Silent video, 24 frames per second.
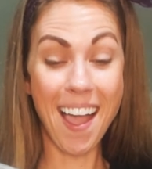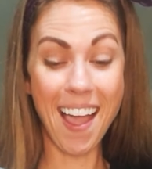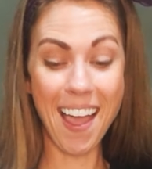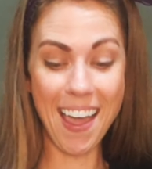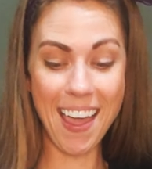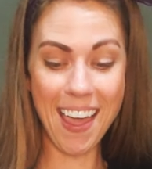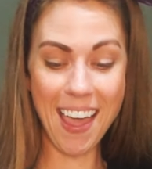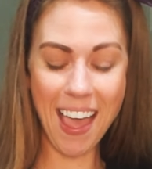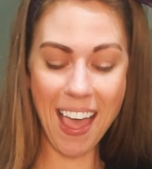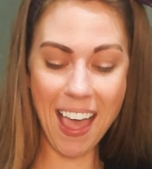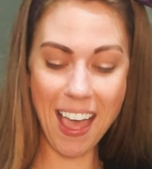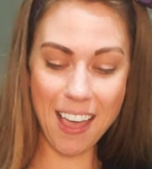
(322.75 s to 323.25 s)

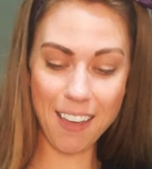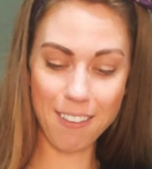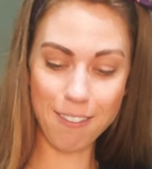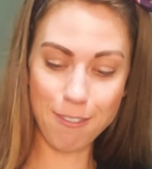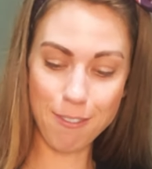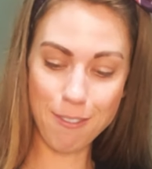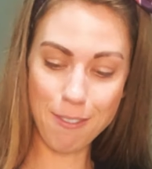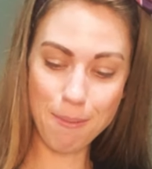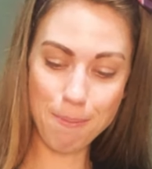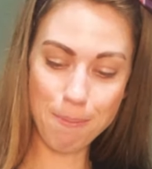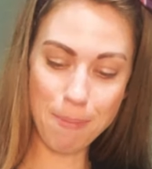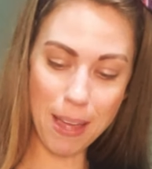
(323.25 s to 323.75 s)
I have
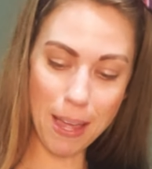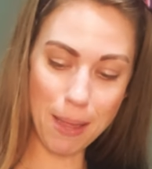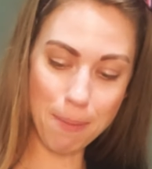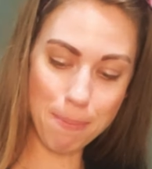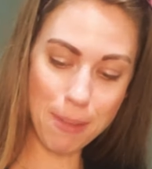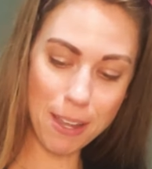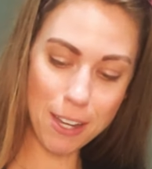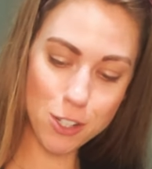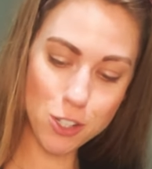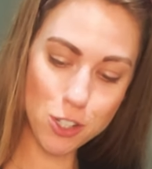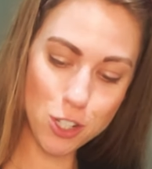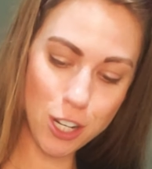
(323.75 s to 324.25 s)
my
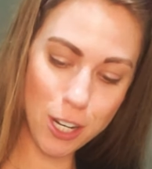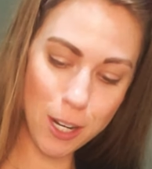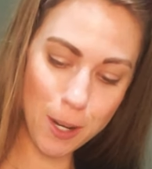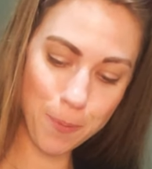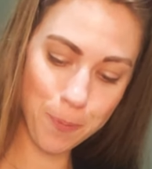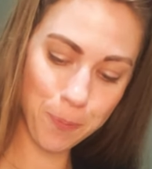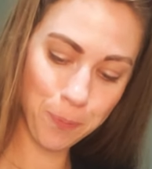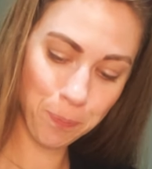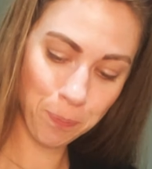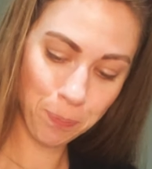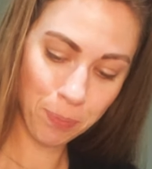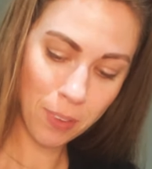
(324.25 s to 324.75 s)
mixture
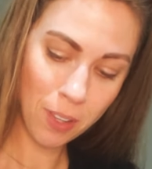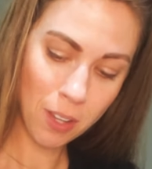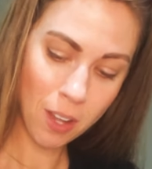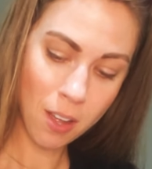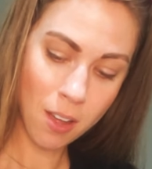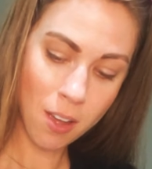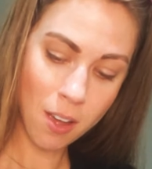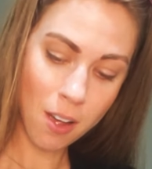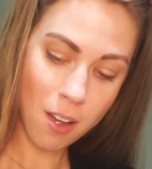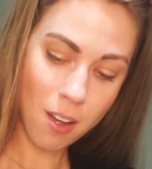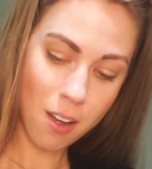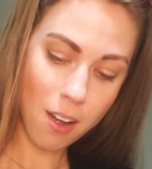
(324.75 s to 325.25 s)

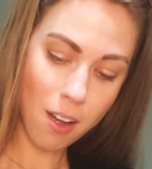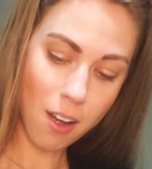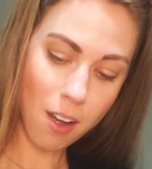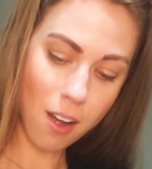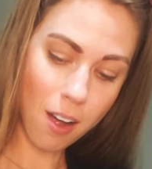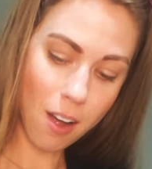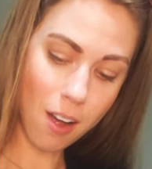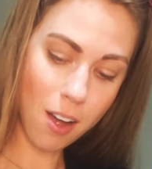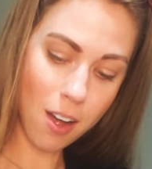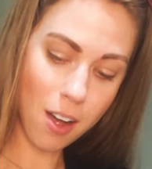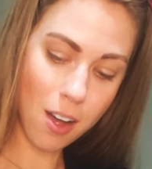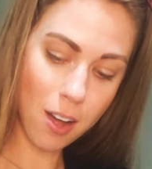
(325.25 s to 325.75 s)

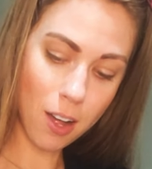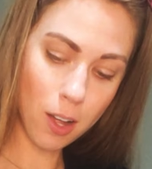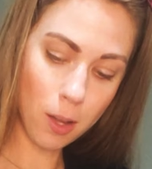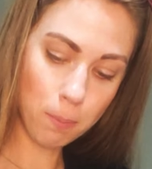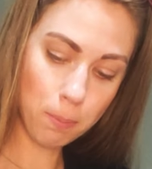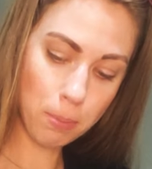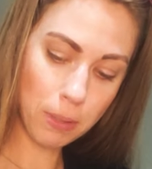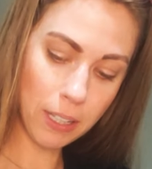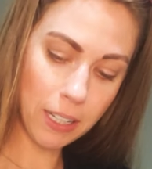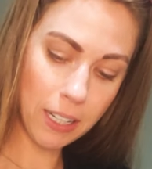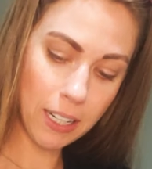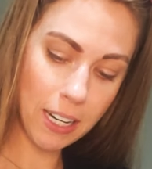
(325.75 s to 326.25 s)
all
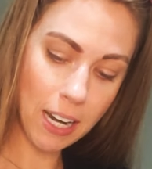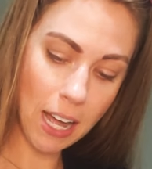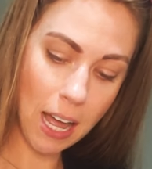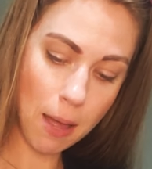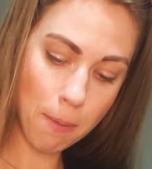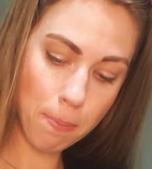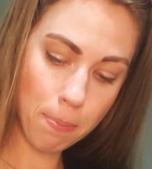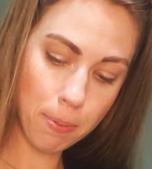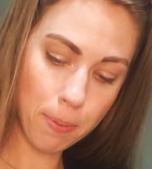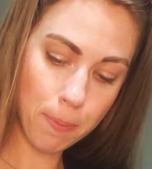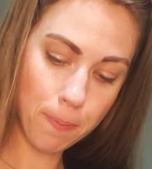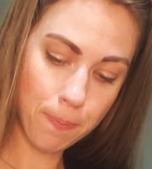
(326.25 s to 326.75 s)
blended
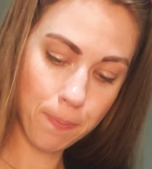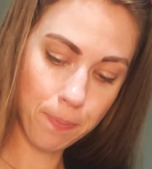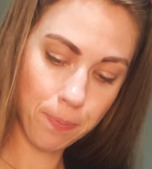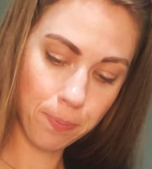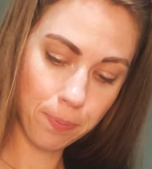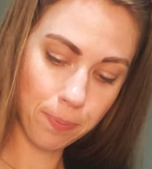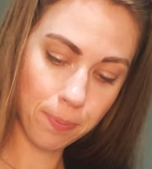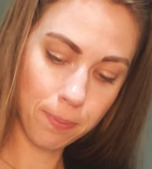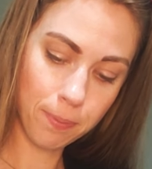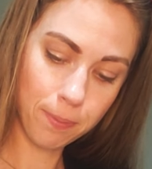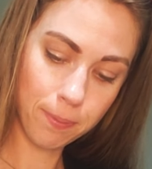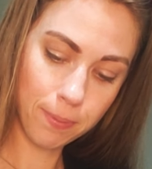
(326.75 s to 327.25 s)
up,
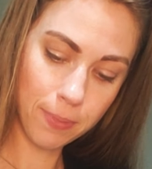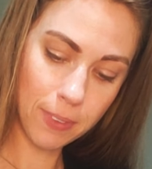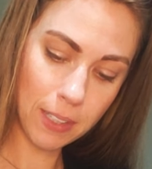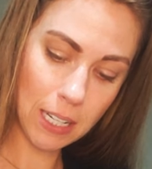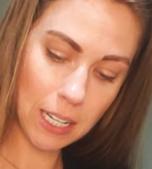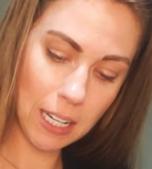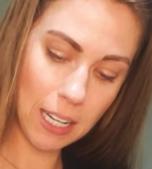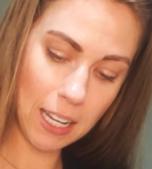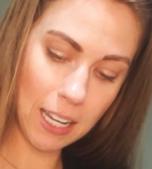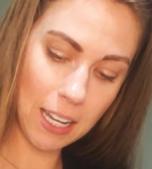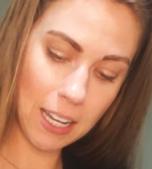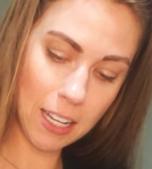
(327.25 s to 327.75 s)

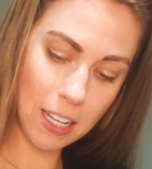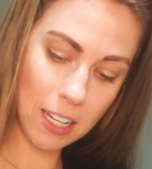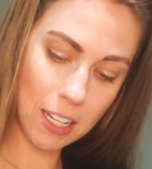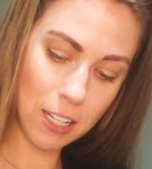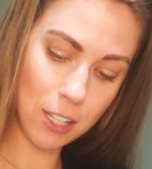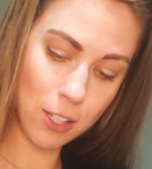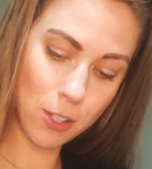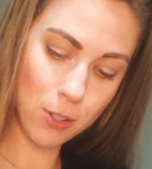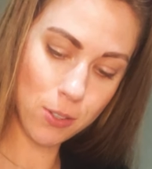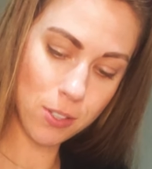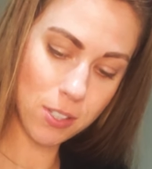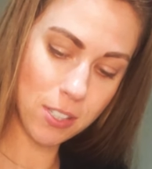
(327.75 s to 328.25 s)

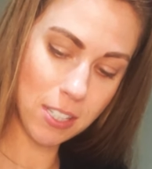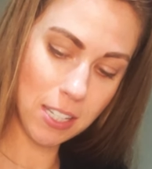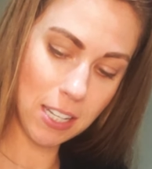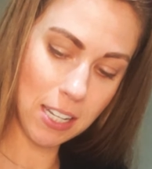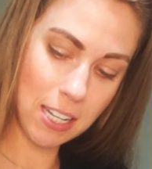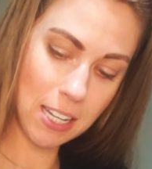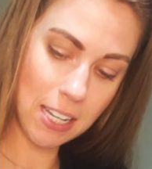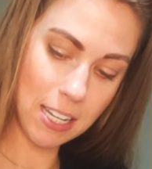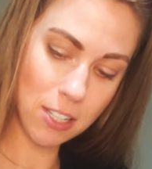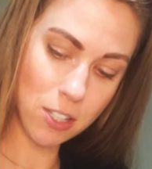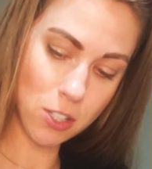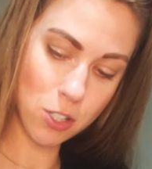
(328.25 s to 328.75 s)
and you
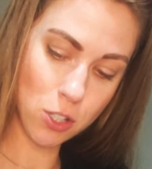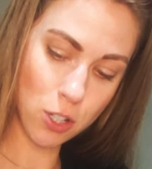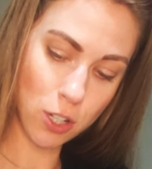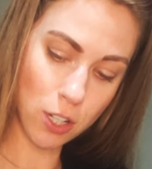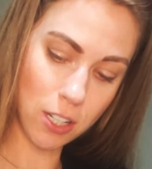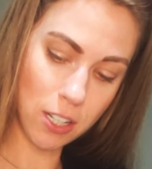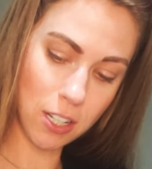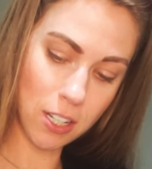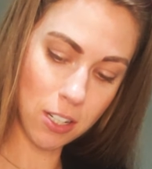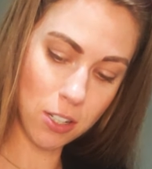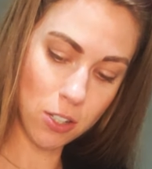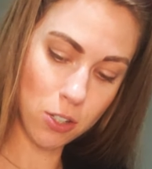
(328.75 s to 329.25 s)
see it's
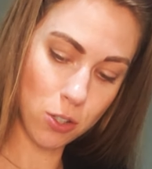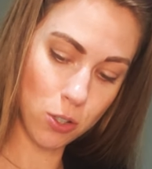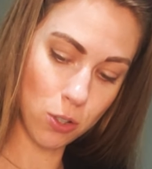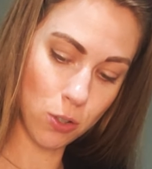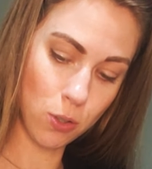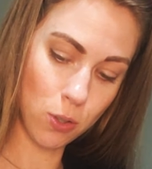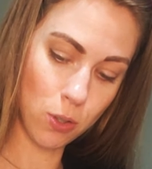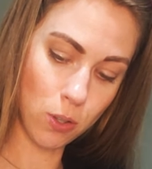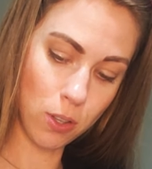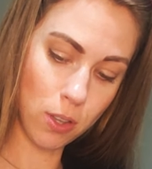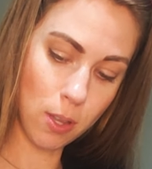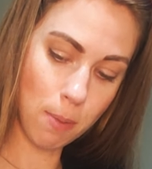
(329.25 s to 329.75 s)
turned
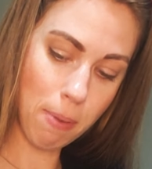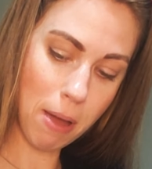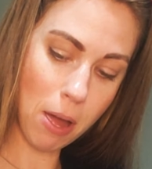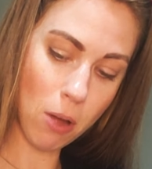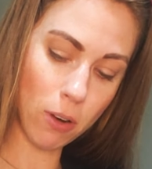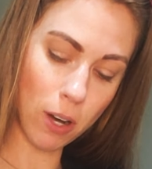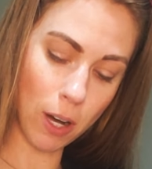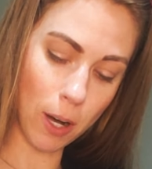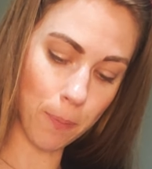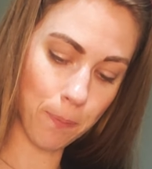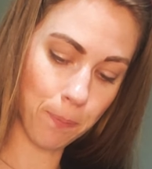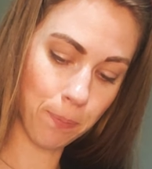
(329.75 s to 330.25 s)
into the
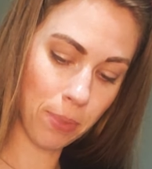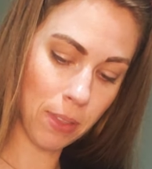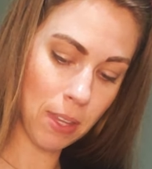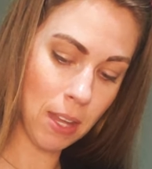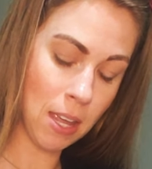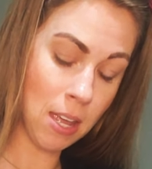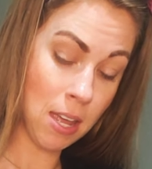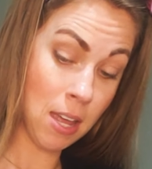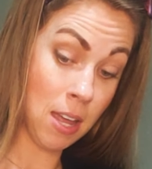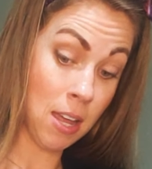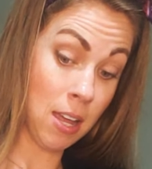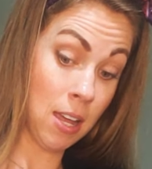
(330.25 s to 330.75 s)
powder.
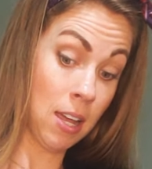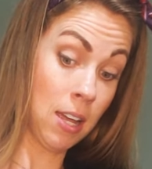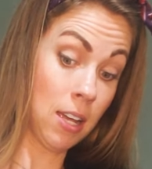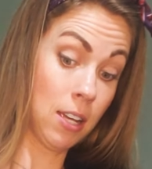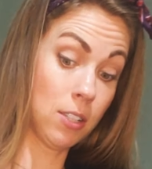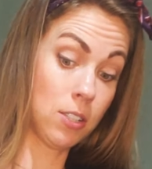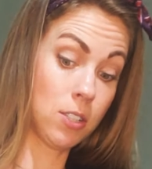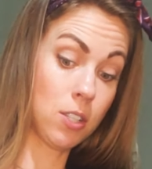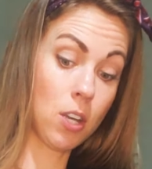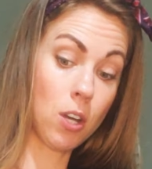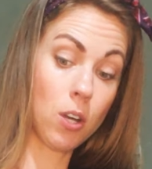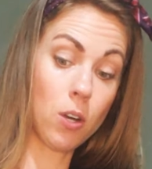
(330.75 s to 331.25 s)

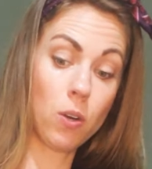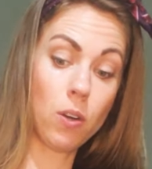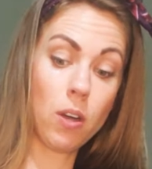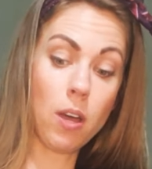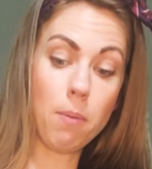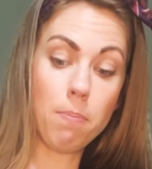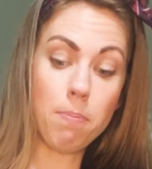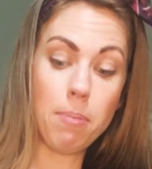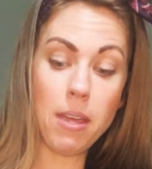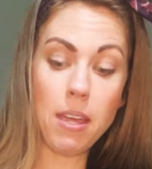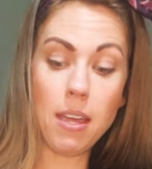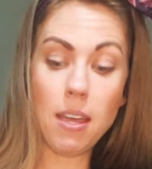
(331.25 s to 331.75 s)
So
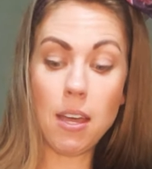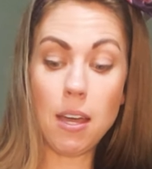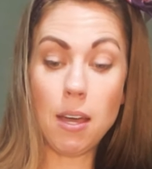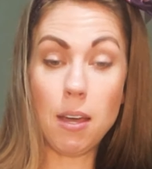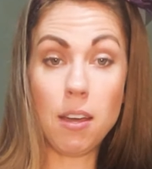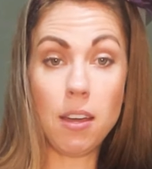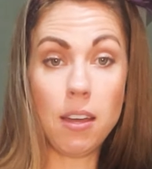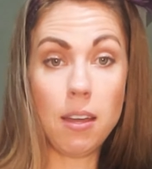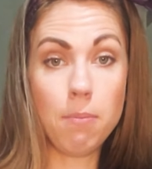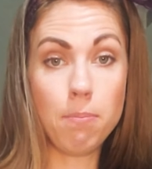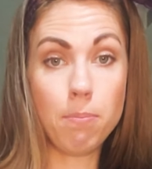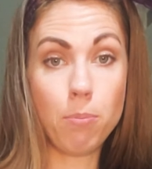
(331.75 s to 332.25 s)
a bit
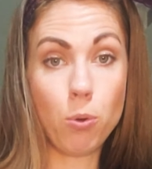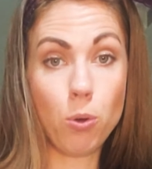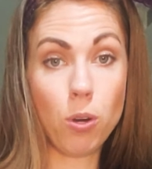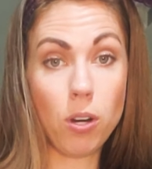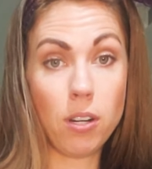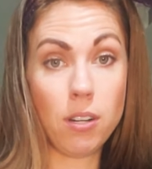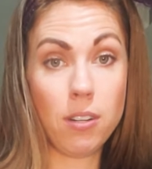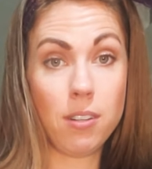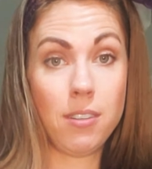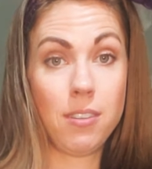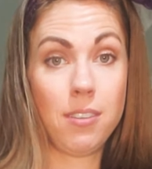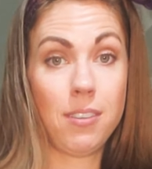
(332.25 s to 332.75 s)

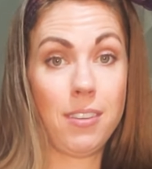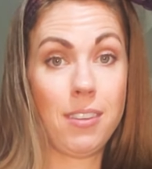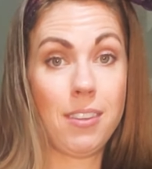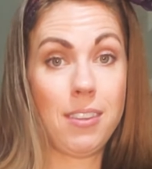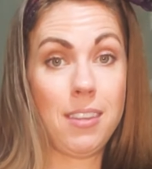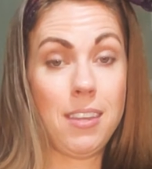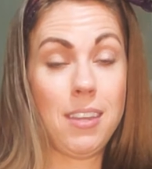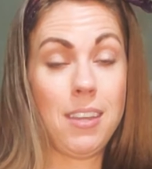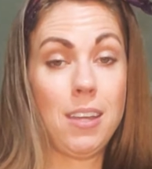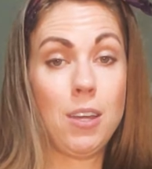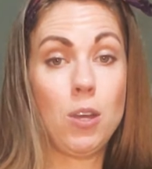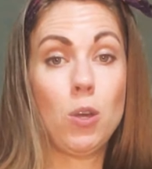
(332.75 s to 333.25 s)
important
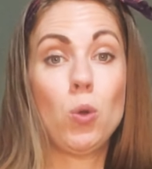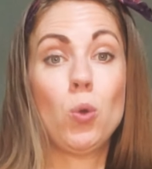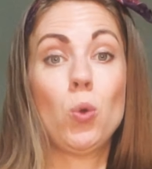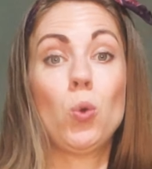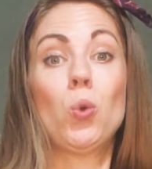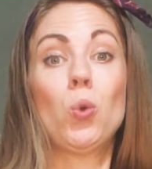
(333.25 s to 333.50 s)
thing